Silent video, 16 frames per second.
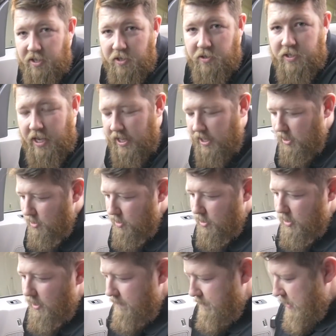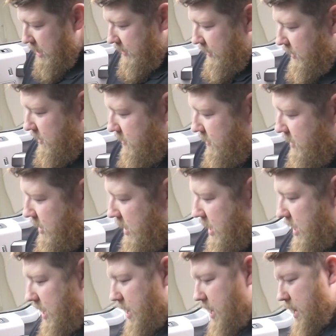you'll take your glove box here
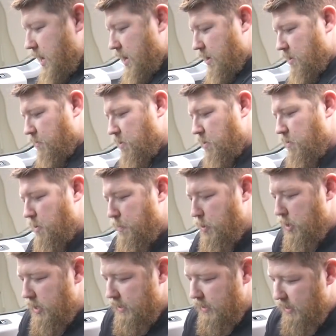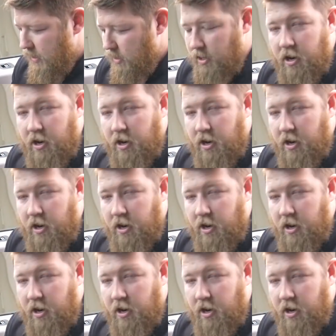and we will put